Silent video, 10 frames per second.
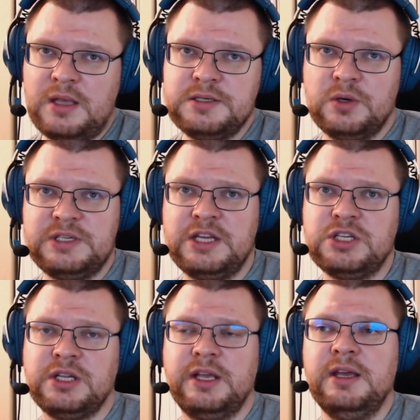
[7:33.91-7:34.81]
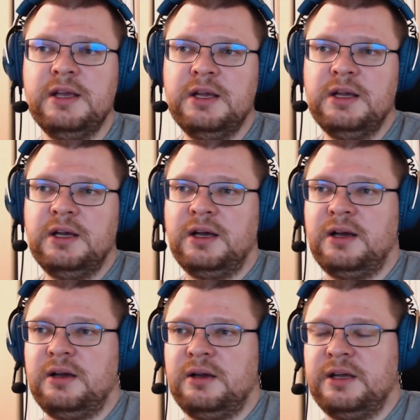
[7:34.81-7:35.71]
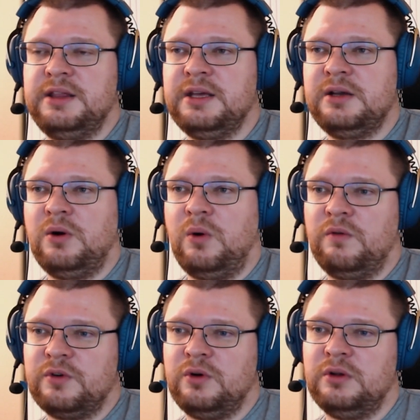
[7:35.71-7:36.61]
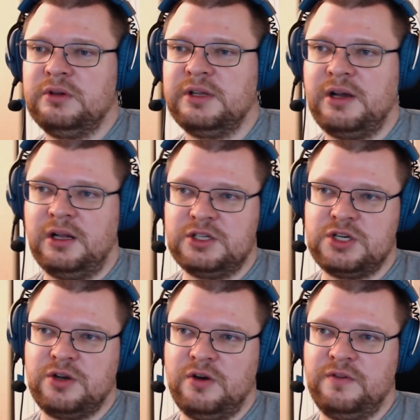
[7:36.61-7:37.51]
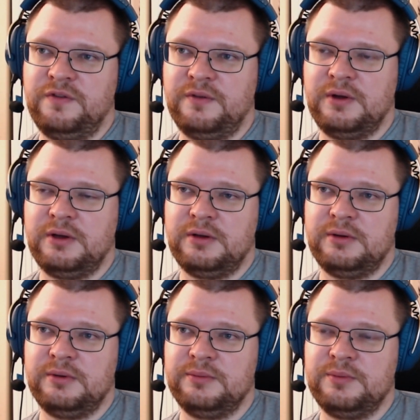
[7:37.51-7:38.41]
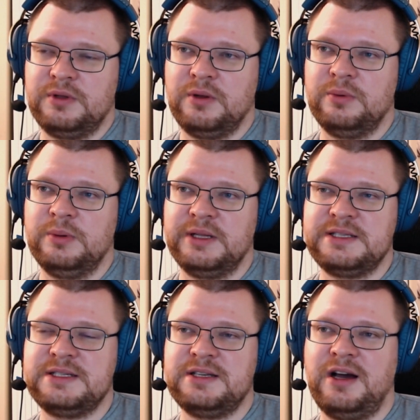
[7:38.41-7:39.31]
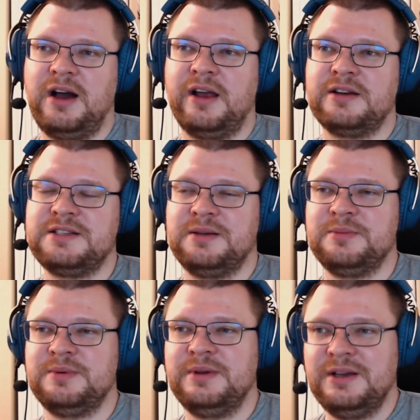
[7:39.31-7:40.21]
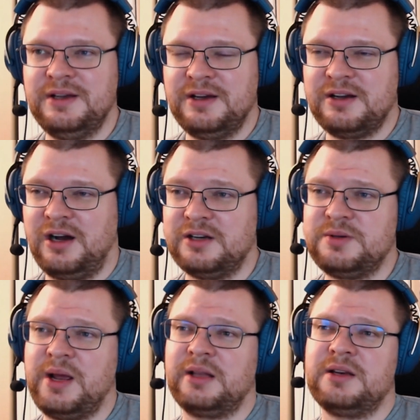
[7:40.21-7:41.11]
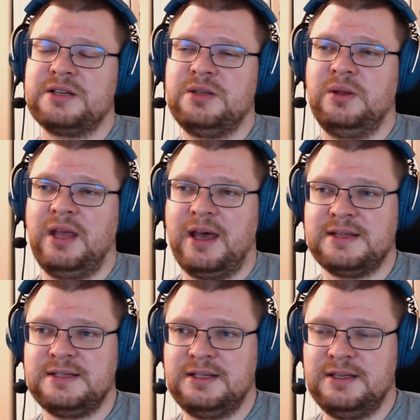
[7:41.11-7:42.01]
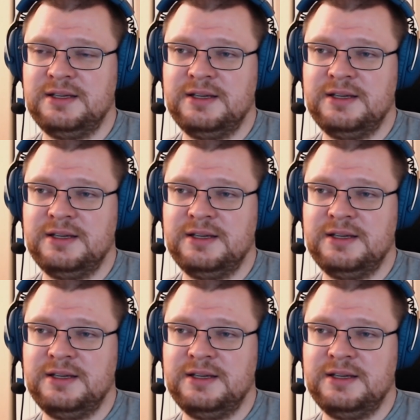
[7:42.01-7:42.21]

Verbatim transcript: so essentially i think overall the culture of uh, you know let's hire some contractors to test